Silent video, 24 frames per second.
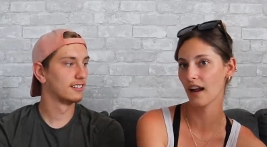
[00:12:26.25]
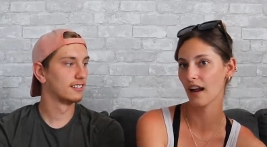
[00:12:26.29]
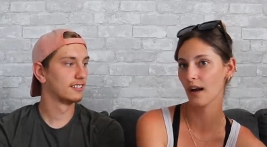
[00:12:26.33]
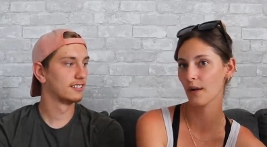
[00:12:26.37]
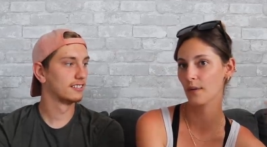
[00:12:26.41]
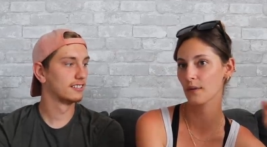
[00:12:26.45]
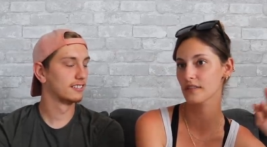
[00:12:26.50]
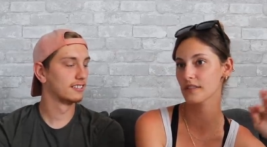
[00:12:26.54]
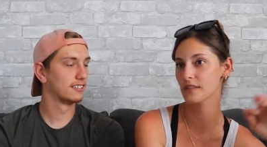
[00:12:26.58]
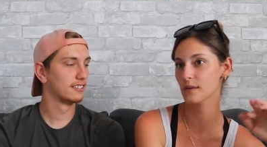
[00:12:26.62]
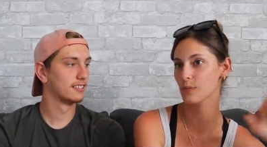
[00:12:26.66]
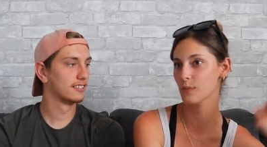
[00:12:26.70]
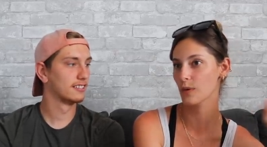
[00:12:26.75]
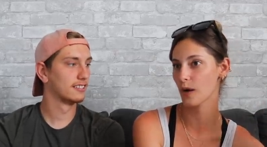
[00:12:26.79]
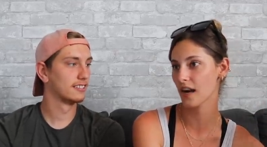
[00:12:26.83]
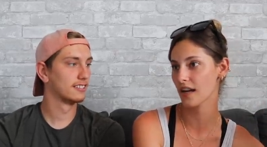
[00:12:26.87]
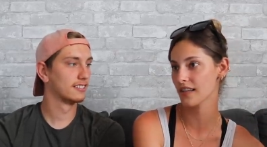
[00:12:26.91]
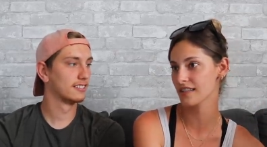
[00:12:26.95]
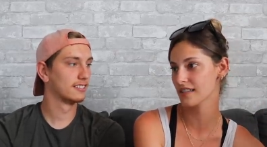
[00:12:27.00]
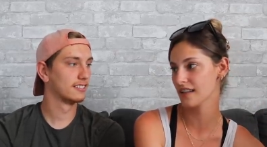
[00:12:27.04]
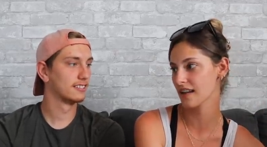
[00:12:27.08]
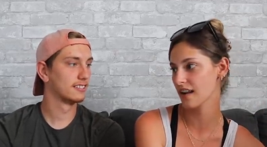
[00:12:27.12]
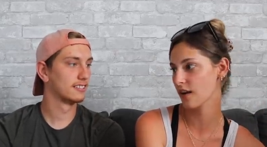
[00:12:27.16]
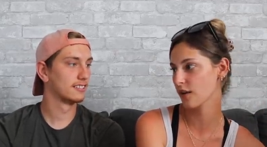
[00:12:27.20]
Speaker 1: I was
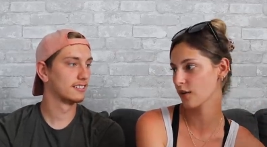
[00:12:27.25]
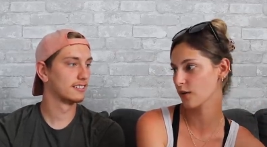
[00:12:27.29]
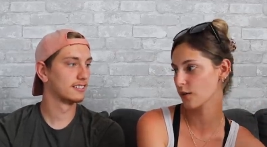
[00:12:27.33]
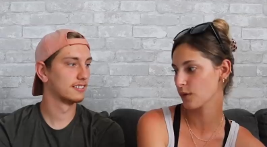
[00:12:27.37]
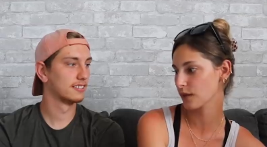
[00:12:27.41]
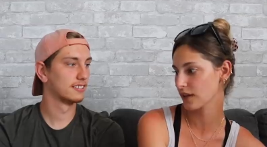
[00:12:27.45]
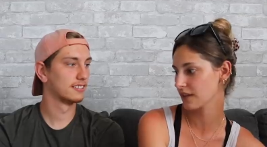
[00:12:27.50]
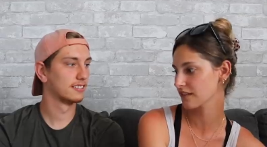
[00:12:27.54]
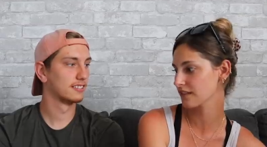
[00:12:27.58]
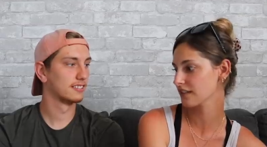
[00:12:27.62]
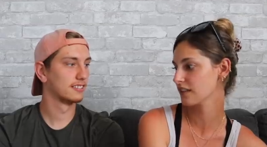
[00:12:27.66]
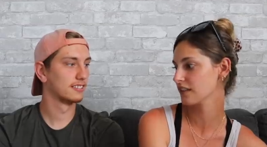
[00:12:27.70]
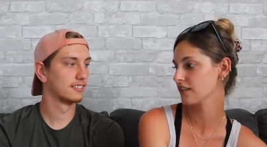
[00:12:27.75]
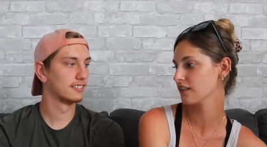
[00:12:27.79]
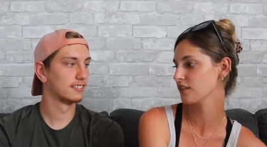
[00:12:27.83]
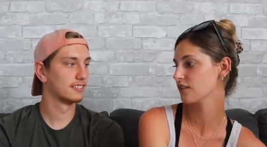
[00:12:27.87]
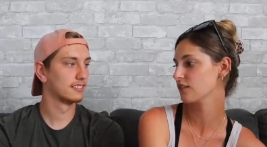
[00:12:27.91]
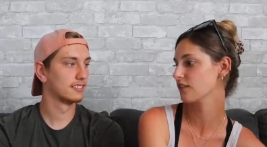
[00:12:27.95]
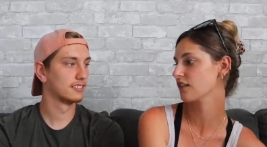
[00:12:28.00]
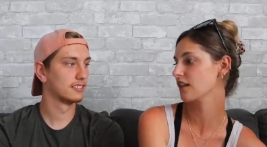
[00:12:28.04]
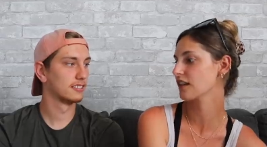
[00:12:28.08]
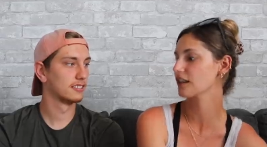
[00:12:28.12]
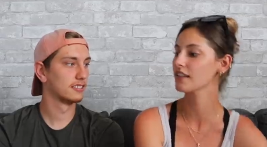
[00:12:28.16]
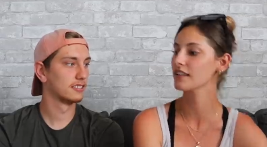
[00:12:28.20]
surprised at how quickly
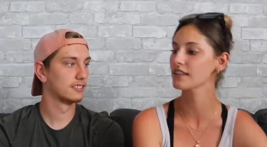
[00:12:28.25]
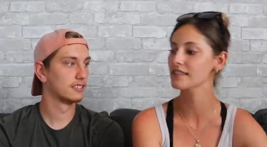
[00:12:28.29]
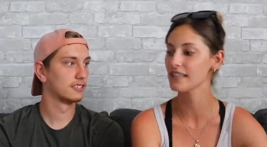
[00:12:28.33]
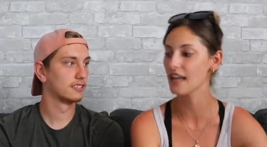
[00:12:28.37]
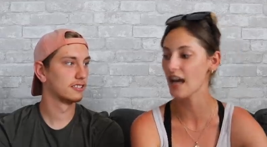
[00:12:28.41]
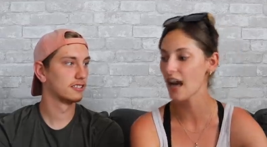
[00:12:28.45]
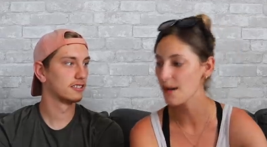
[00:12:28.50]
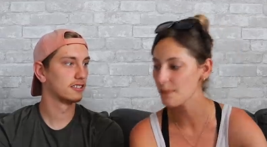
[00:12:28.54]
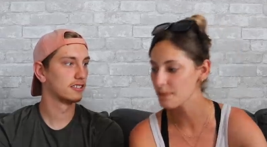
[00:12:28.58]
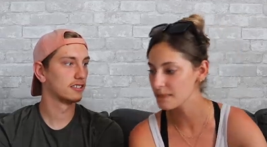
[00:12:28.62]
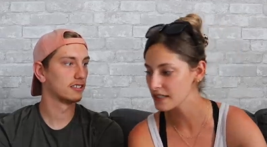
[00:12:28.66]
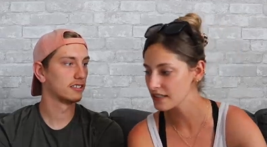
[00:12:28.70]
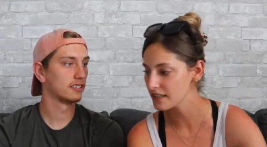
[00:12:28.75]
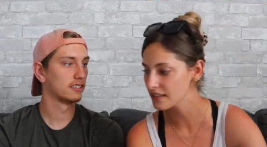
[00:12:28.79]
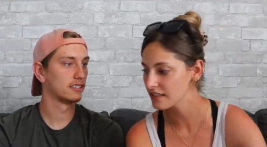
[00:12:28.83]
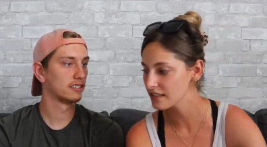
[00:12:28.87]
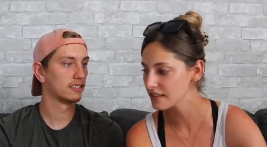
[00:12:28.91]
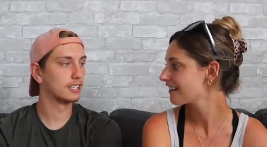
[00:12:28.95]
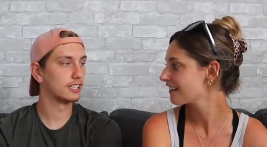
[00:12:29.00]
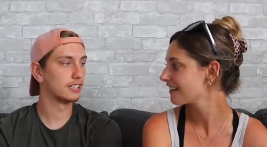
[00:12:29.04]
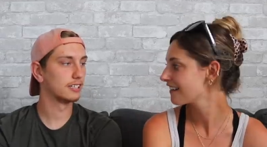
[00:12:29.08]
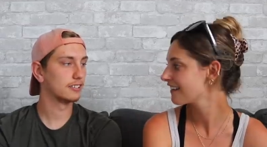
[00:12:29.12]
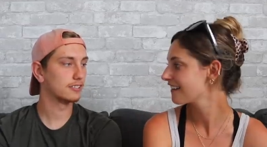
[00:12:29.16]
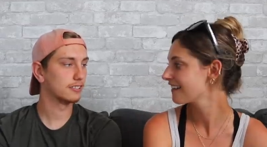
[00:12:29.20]
you like adapted.
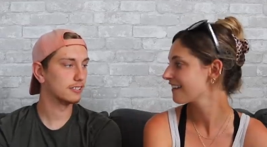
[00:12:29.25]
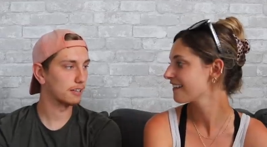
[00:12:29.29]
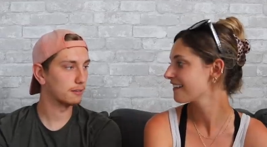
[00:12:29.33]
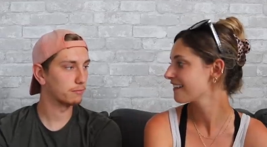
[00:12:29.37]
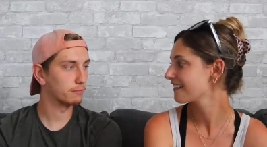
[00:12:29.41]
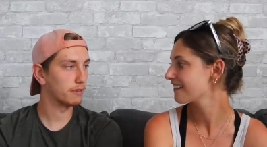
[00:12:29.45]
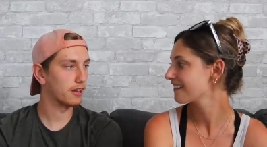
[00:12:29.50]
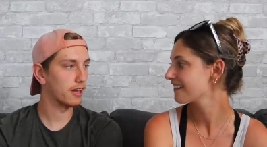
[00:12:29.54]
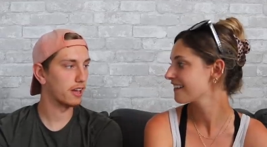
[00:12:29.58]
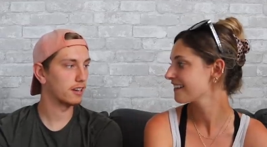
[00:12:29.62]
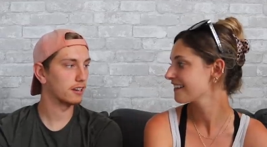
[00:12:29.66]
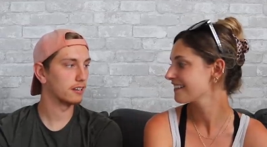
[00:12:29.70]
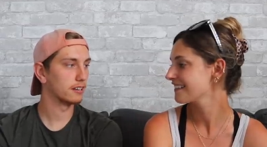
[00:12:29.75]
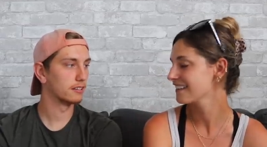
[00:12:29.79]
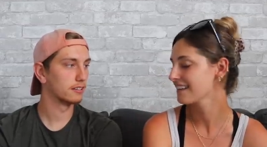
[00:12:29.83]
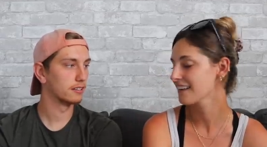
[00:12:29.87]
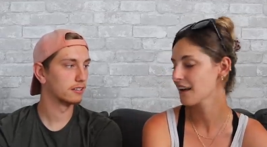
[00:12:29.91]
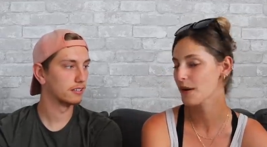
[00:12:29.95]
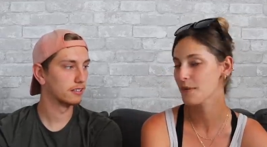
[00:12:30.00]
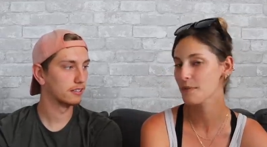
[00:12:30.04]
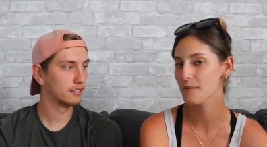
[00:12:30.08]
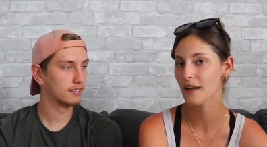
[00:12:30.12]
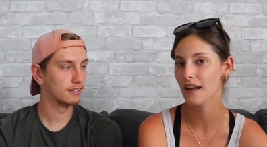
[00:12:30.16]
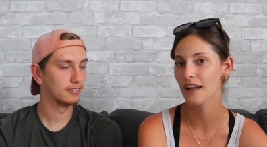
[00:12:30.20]
Speaker 2: Not bad.
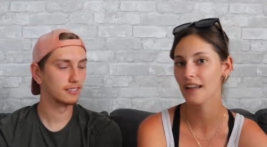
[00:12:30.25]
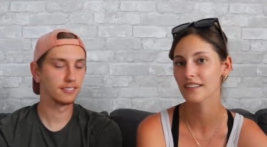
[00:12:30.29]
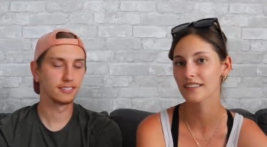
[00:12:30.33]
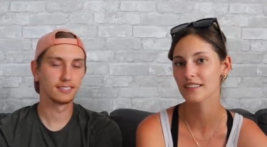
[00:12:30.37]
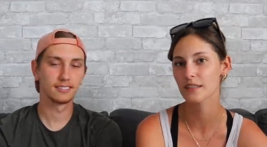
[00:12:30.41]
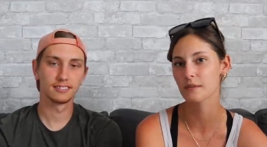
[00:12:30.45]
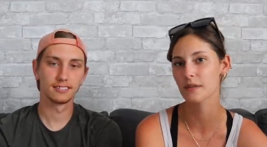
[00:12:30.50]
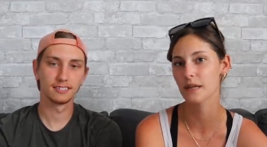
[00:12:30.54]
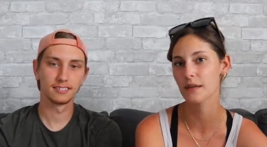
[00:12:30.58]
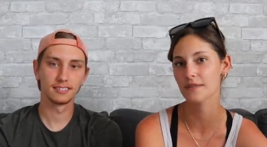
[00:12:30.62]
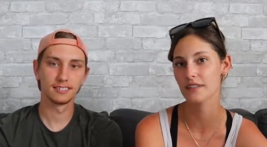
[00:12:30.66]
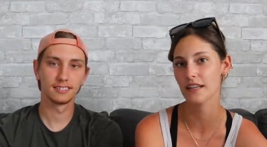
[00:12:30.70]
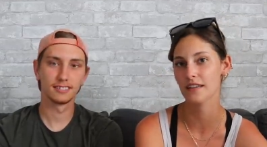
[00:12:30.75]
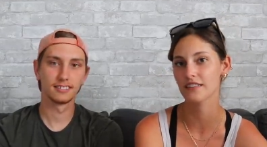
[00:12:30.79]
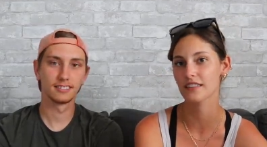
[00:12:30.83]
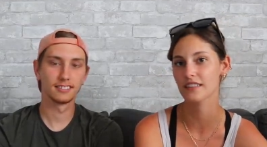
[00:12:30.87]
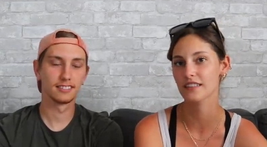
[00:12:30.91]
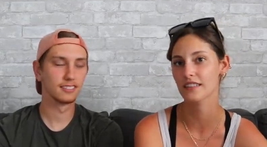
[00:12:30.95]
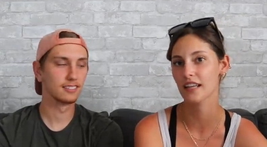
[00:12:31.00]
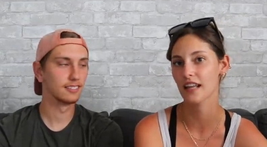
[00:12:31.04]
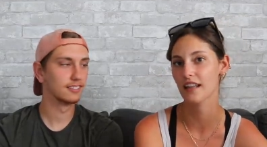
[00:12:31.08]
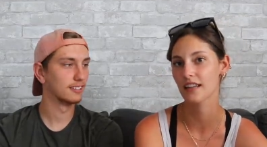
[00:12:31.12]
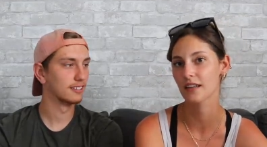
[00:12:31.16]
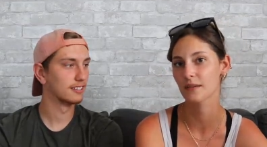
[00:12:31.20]
Speaker 1: Not bad. Sometimes I have to
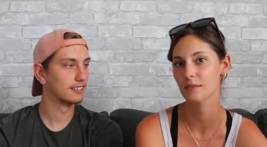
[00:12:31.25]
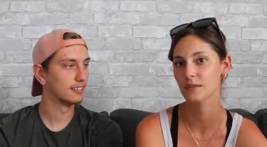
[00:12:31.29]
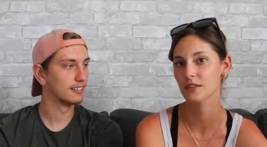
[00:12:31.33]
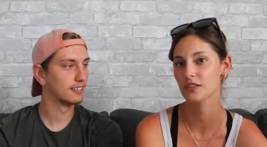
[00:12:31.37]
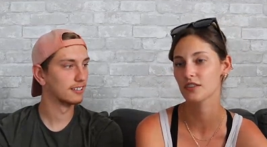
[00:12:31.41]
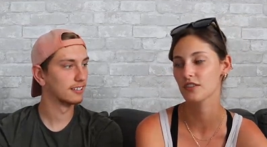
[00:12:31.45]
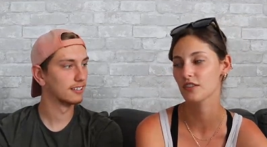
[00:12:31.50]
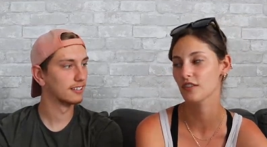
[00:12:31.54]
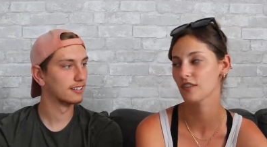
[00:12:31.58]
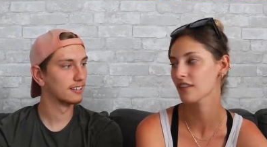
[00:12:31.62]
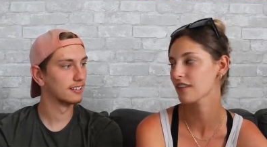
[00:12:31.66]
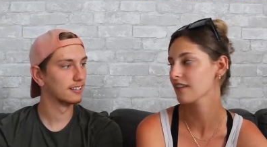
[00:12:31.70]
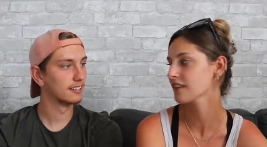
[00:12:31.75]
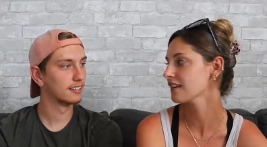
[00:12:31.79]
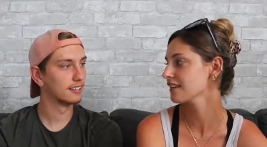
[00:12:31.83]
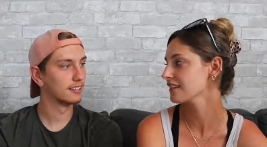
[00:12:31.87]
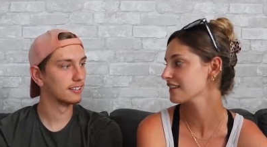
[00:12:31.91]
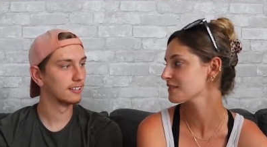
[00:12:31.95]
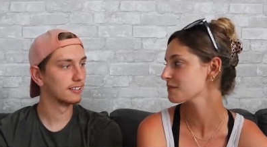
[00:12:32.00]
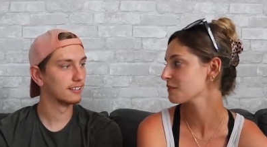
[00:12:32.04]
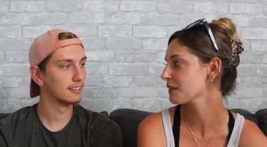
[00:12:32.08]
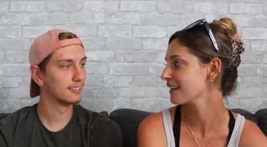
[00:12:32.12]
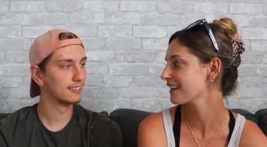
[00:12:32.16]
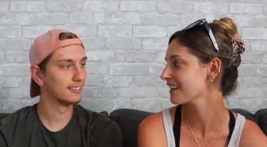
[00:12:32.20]
tell them to do
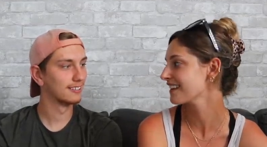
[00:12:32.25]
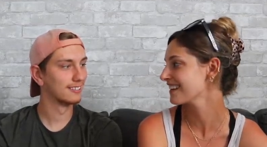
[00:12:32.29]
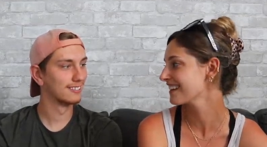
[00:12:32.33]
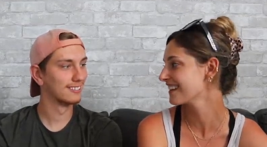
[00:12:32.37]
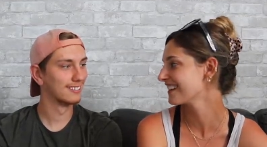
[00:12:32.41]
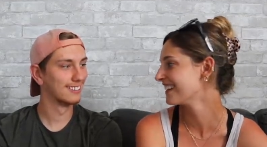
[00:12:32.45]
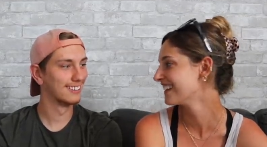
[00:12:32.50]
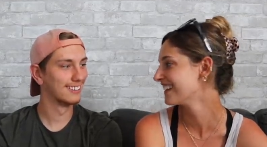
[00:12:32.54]
things, but...